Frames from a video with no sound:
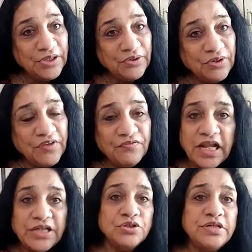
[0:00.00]
You know, if
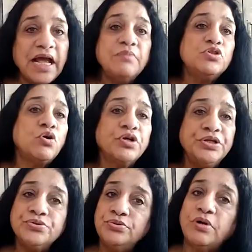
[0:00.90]
like today I'm
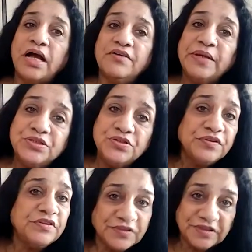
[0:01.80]
talking to you, I've met you
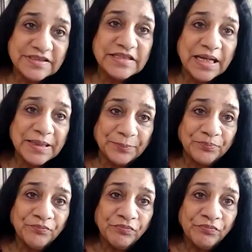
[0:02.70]
for the first time,